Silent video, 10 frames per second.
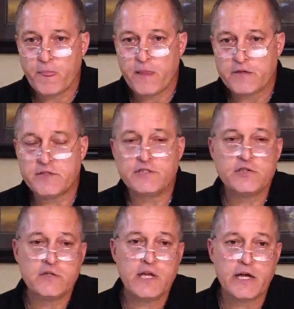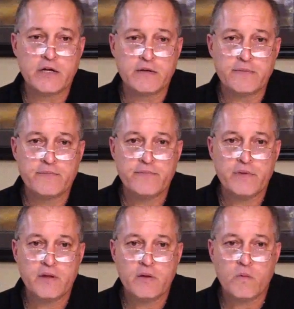He says you're a liar.
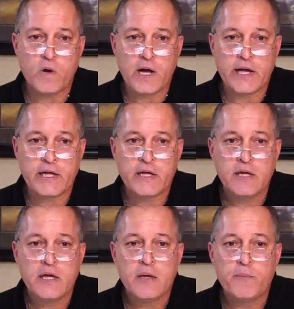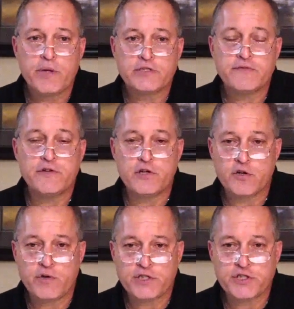Why? Because if you're a
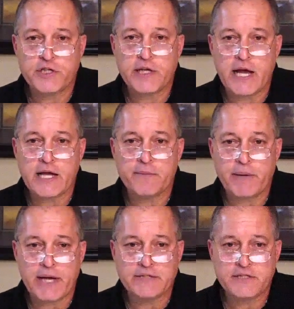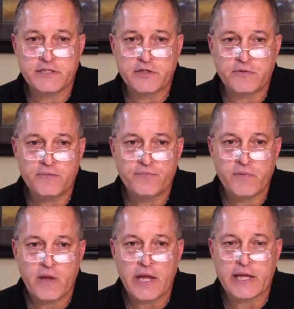Christian, God abides in you,
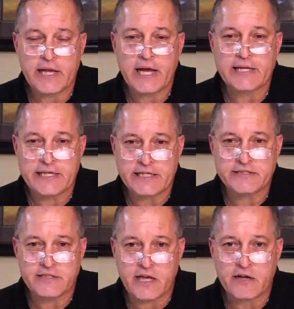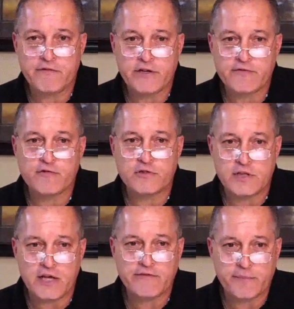and God is love, therefore
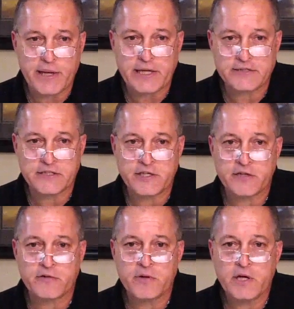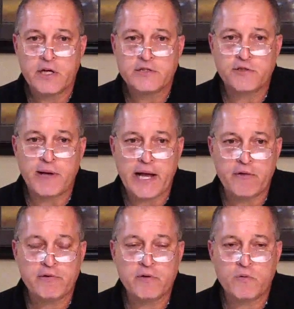love abides in you. So how
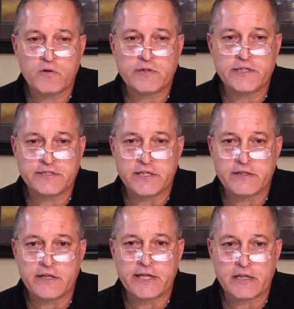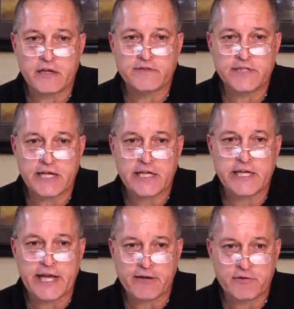in the world is it that that love is not
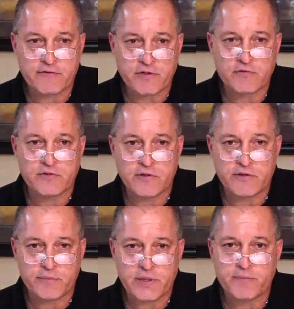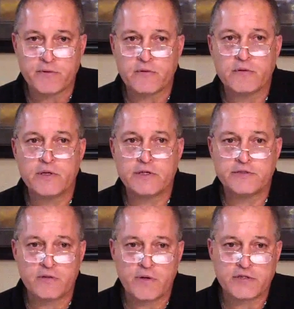getting out of you to other people is
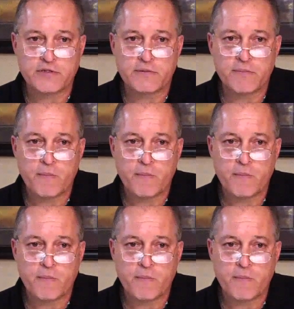the question.